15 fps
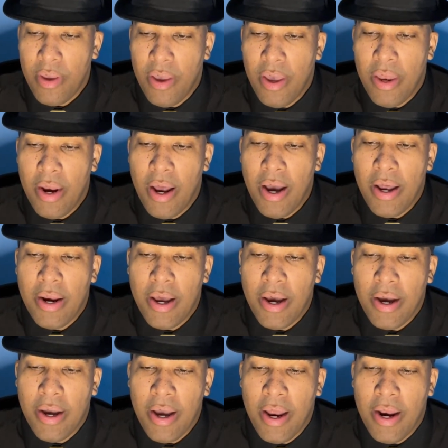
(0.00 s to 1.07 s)

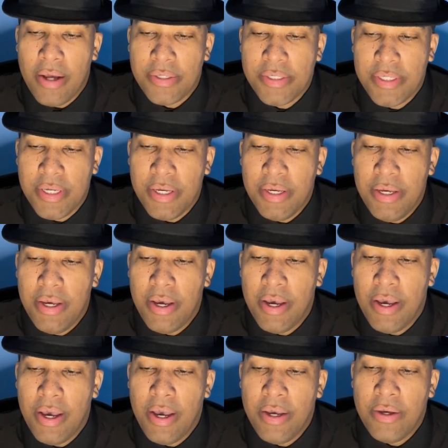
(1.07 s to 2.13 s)
I see
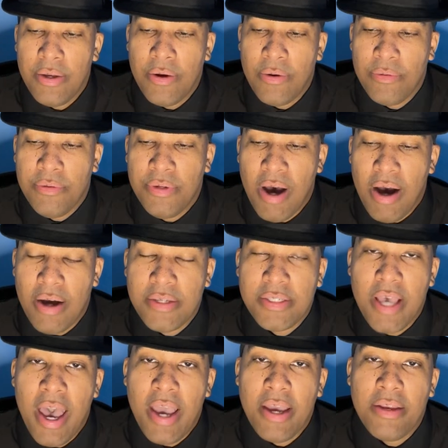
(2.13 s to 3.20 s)
ducks
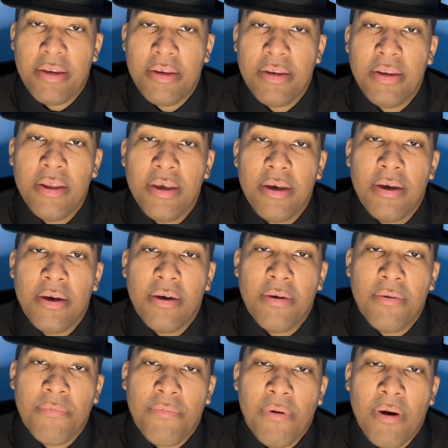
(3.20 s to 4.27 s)
hanging
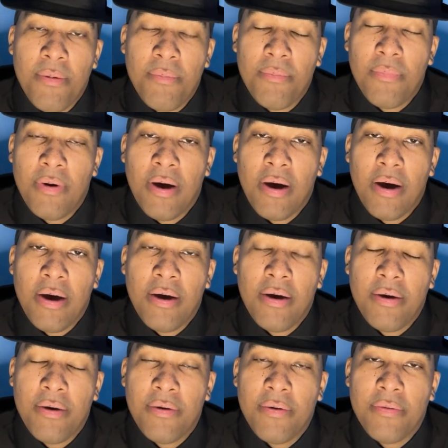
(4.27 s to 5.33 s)
from
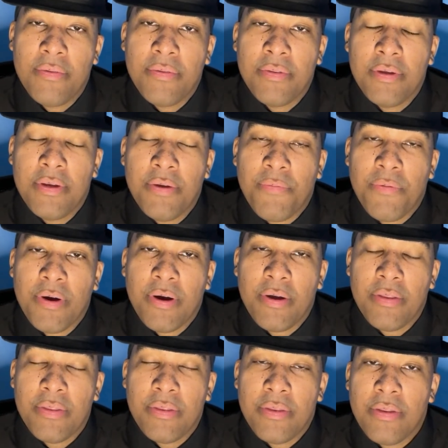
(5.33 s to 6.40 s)
the
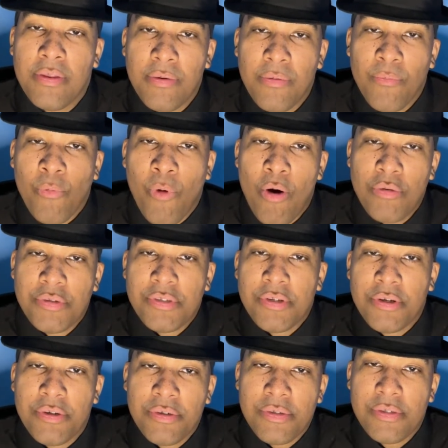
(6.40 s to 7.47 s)
different
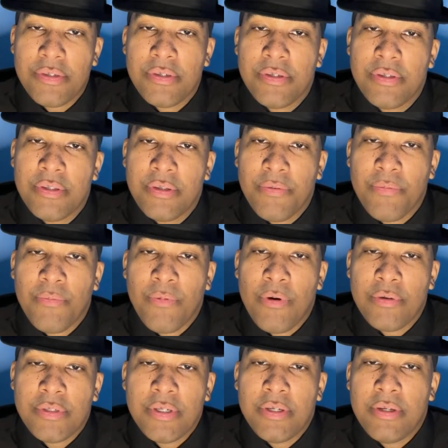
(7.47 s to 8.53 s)
roasters, different
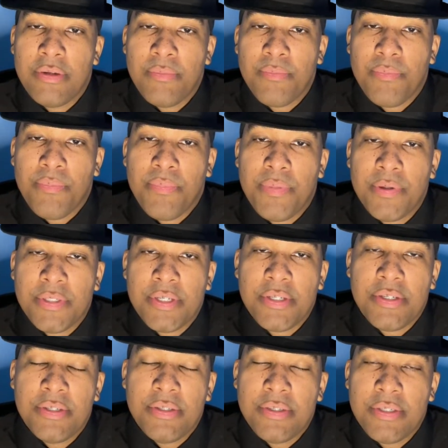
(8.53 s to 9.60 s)
roasting
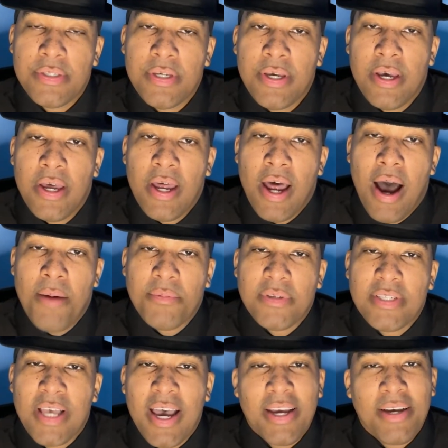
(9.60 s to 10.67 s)
positions. I'm
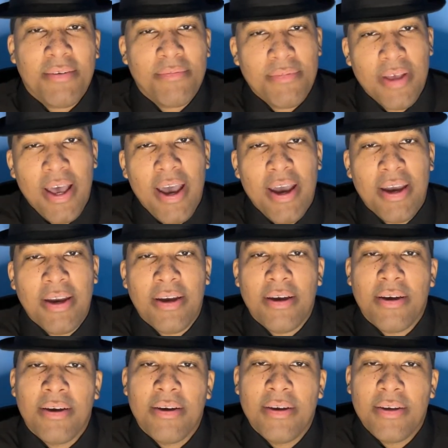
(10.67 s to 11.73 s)
just like, hey,
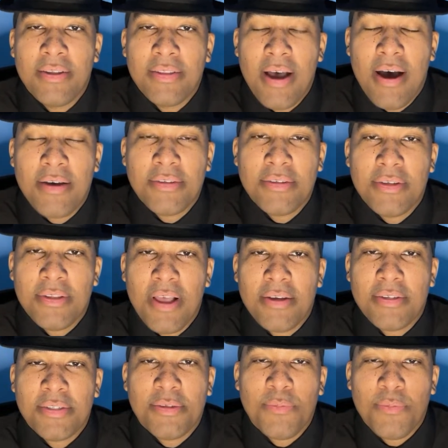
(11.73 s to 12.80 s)
I
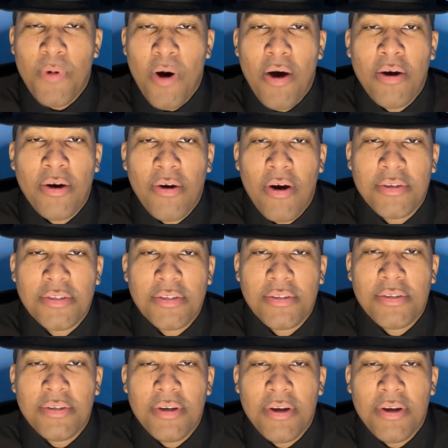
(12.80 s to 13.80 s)
was just walking across,